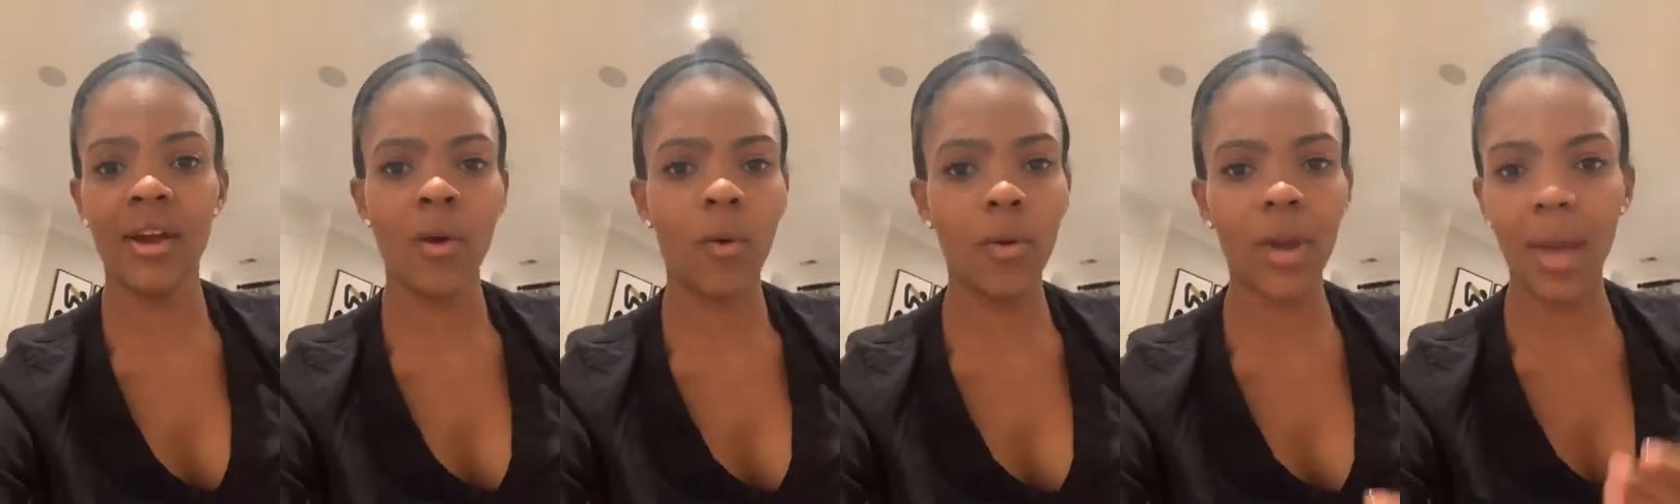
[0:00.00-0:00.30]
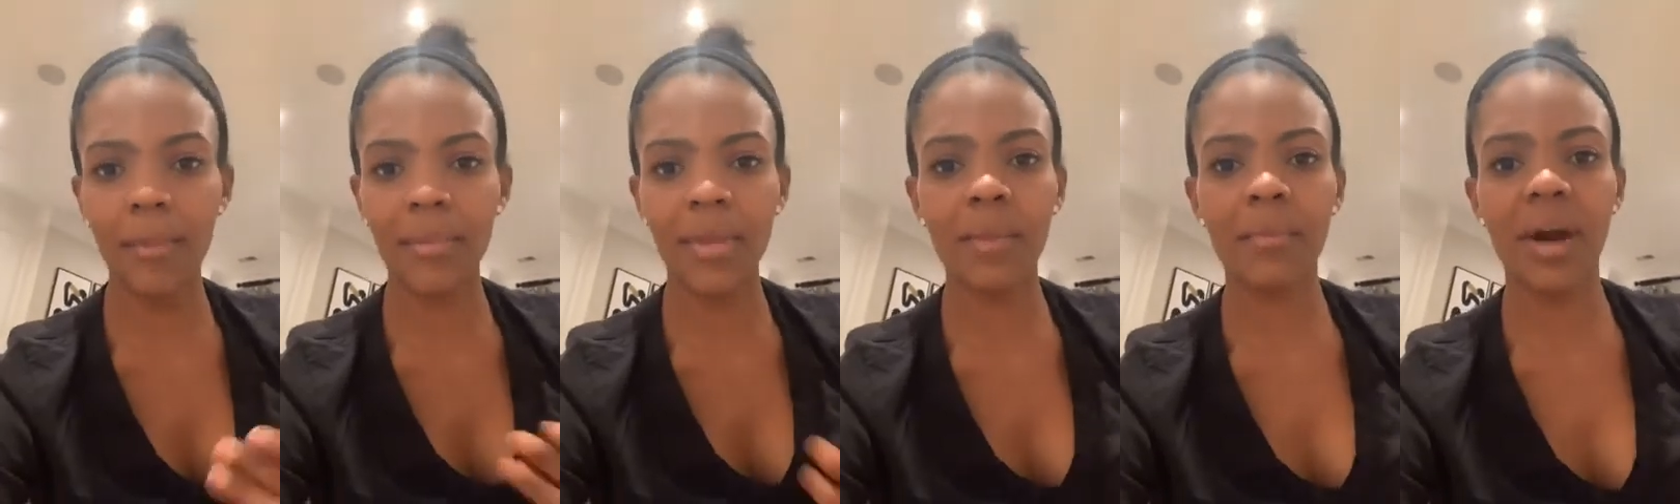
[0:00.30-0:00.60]
What
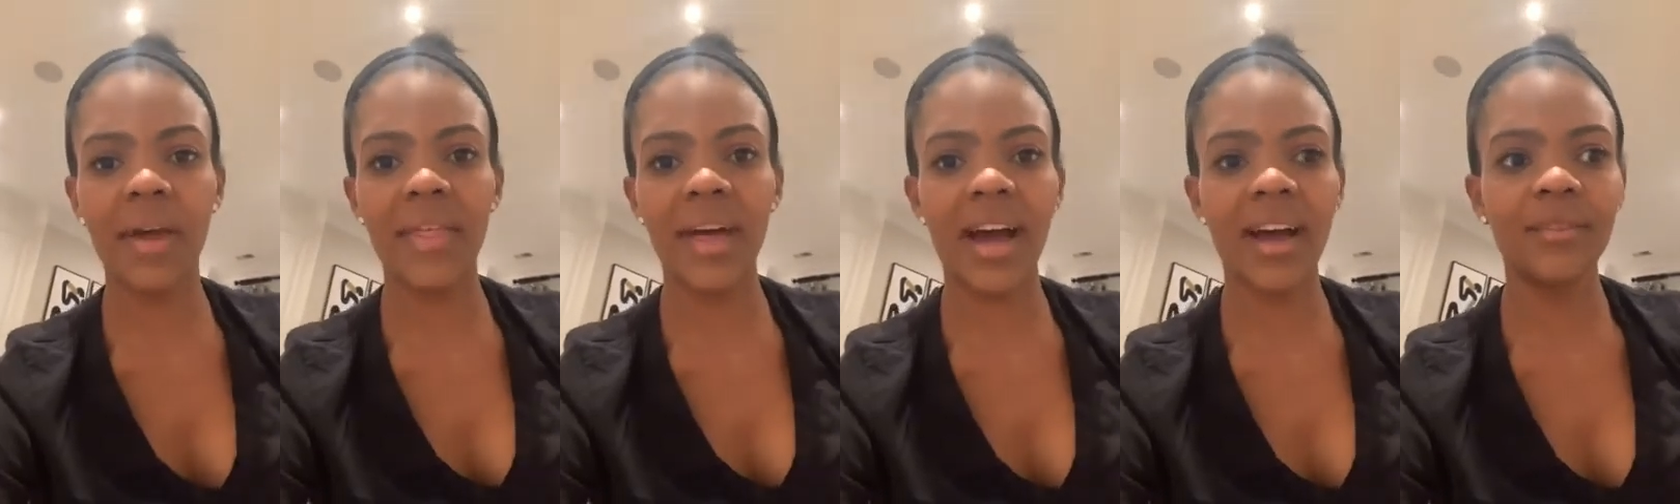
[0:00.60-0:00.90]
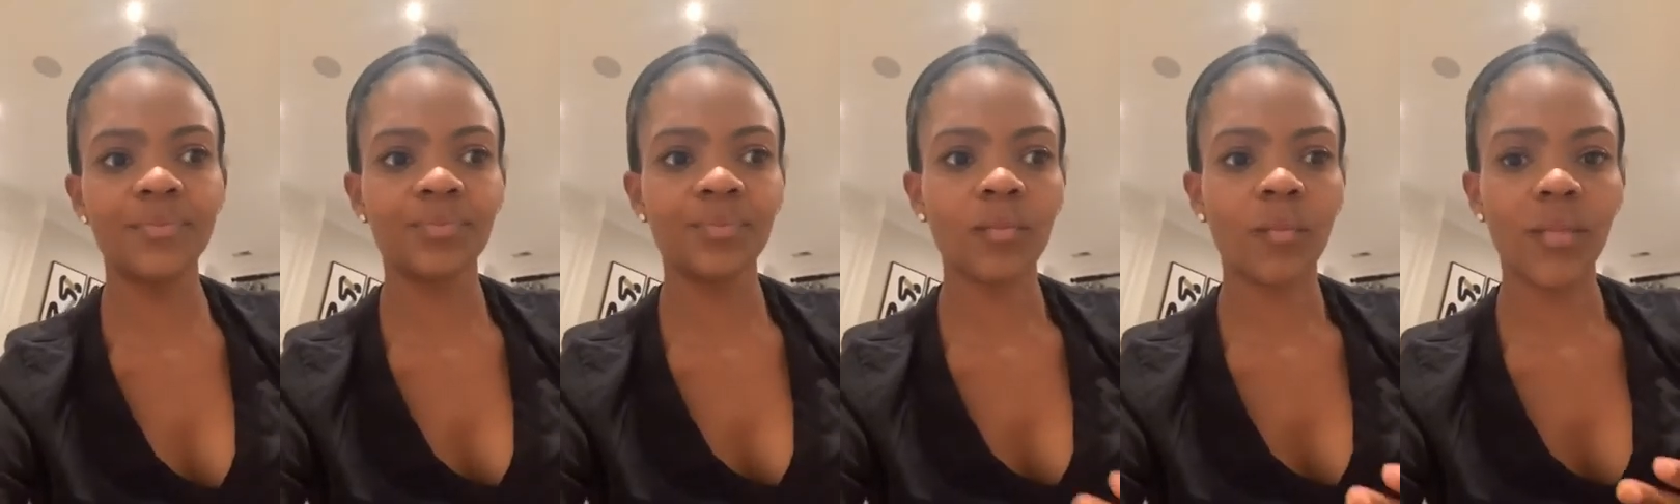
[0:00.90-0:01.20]
I mean by that
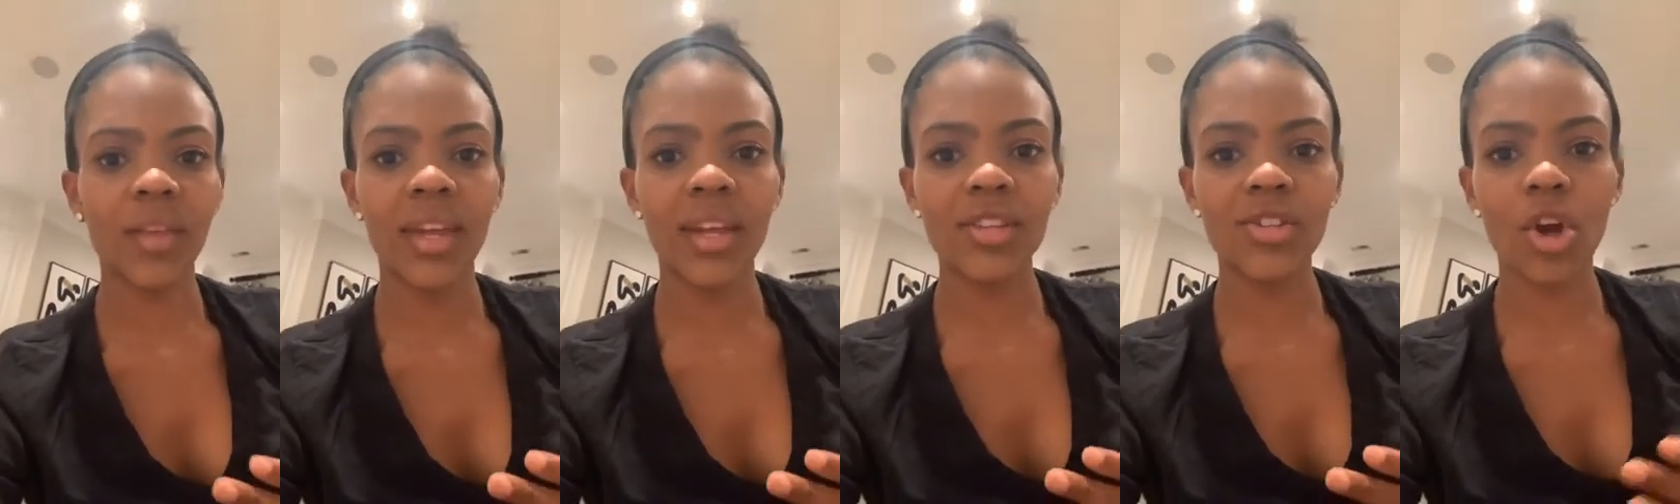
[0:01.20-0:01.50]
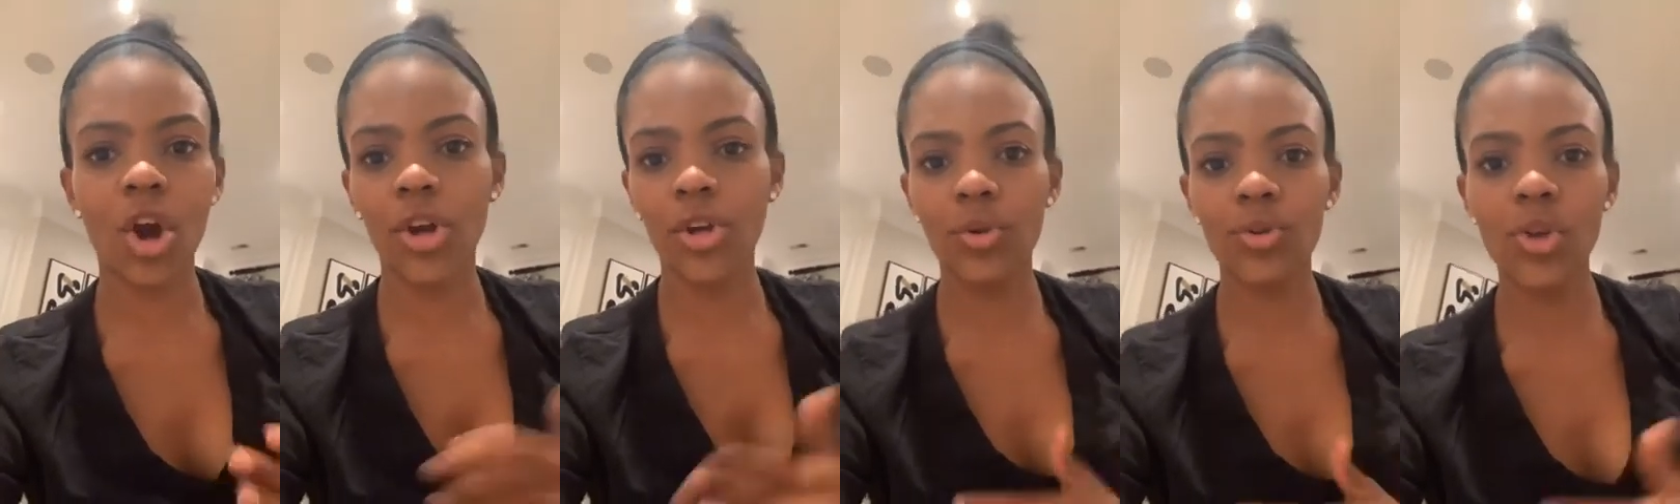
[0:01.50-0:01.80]
is,
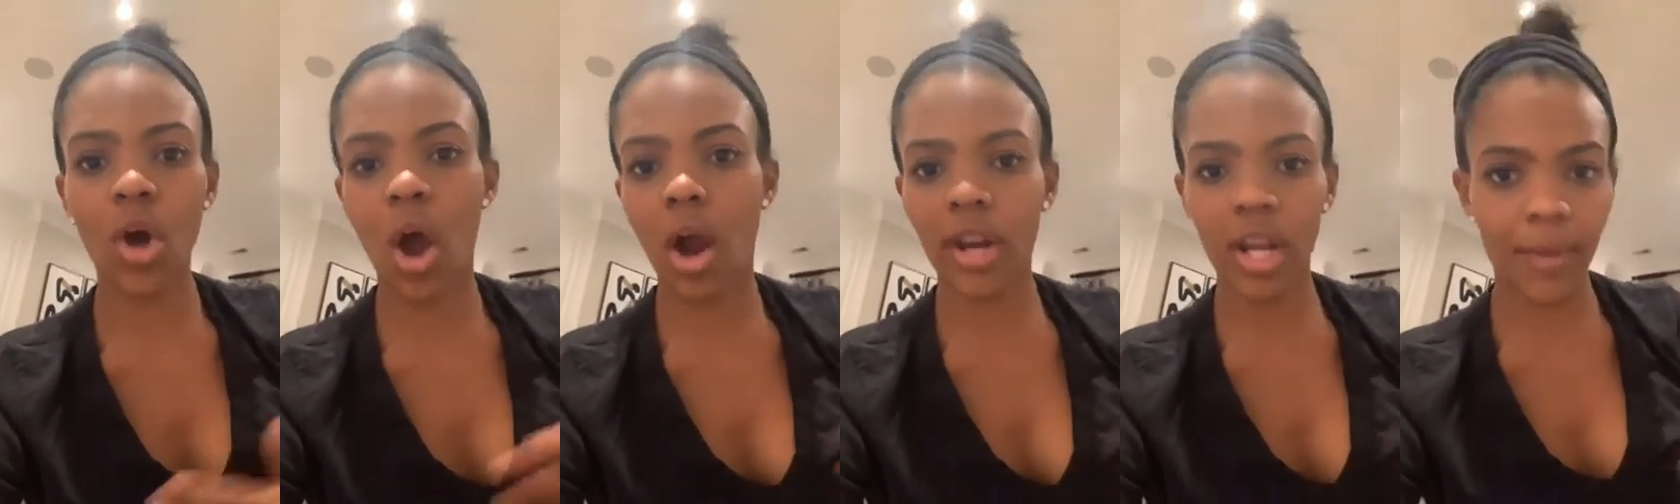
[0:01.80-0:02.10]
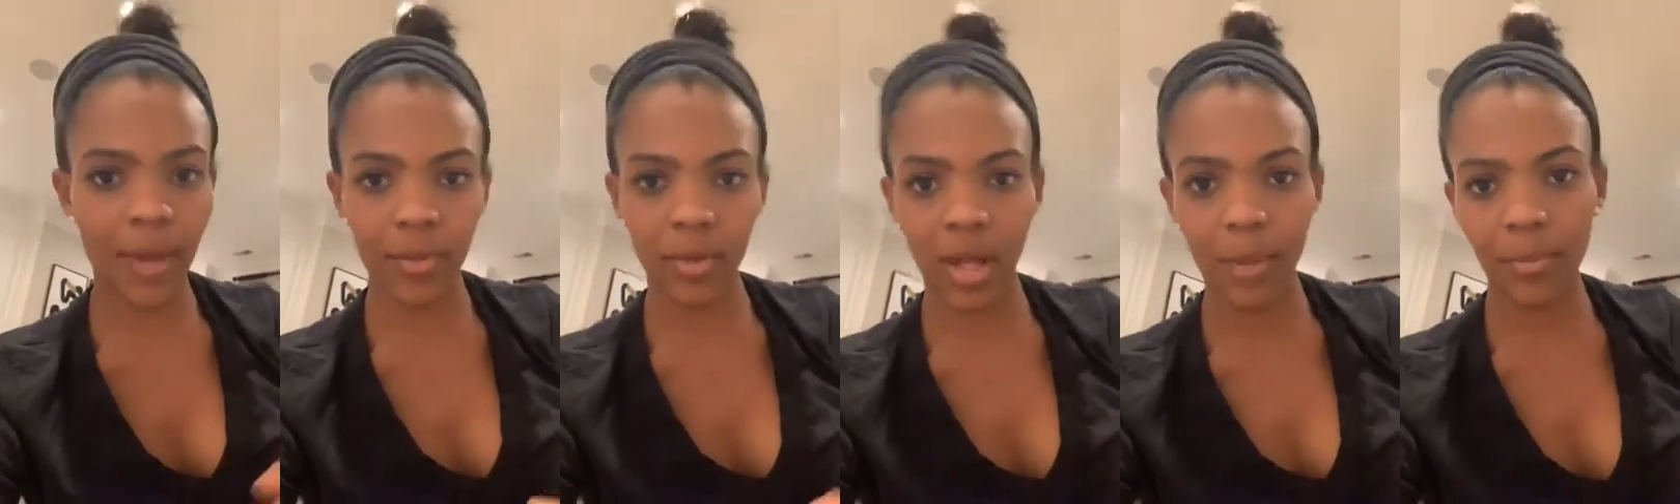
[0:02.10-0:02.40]
are you talking to
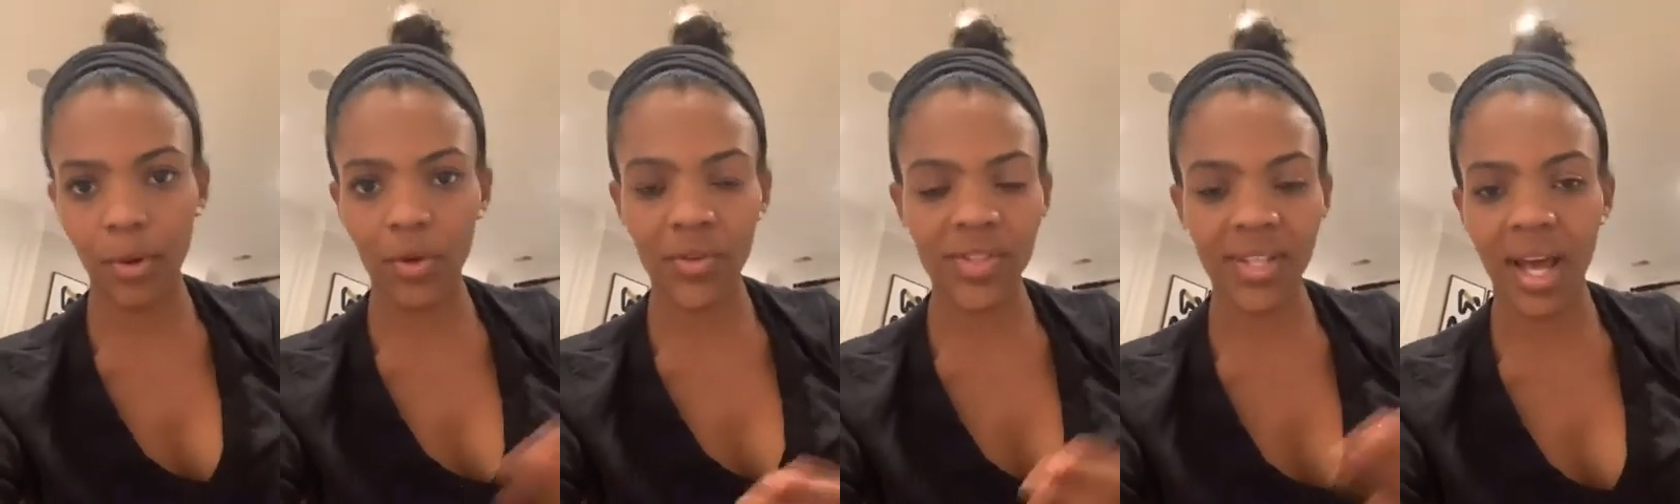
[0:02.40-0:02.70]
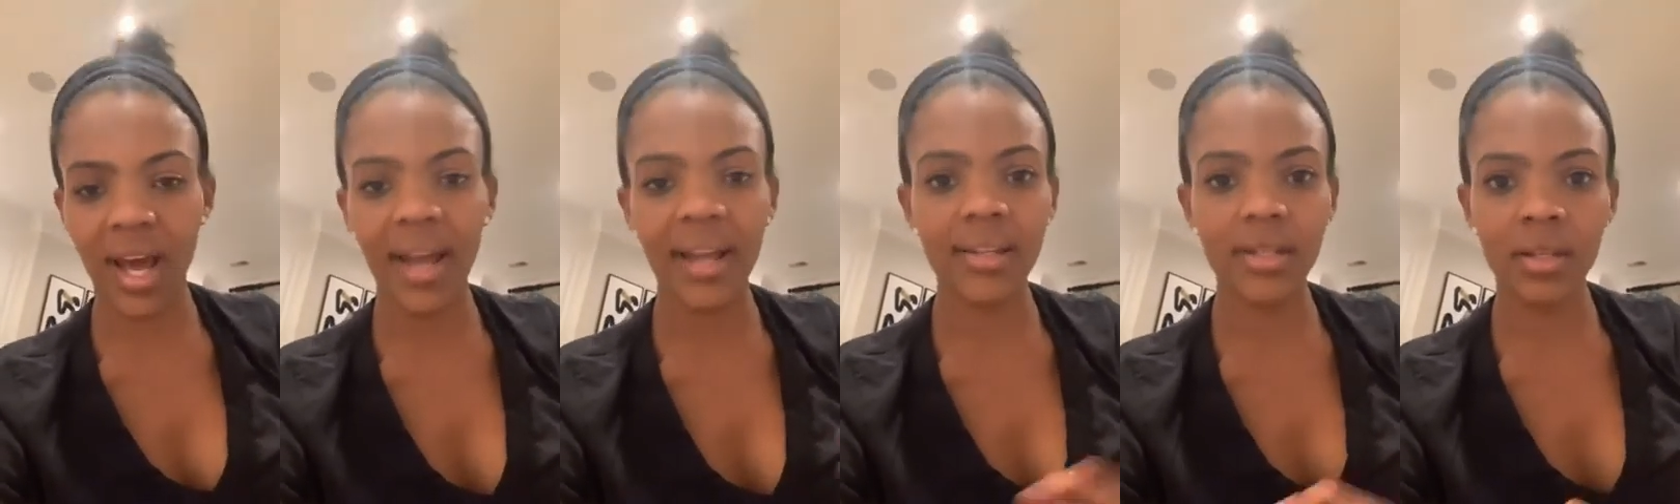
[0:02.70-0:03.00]
people on both
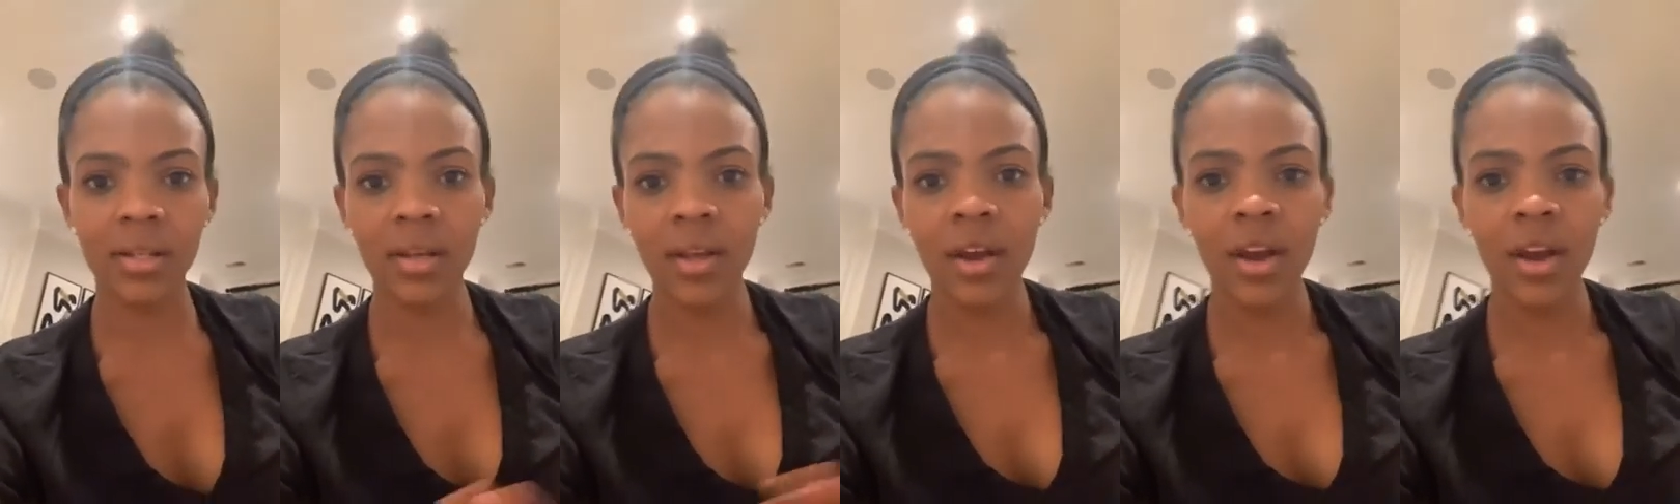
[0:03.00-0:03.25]
sides?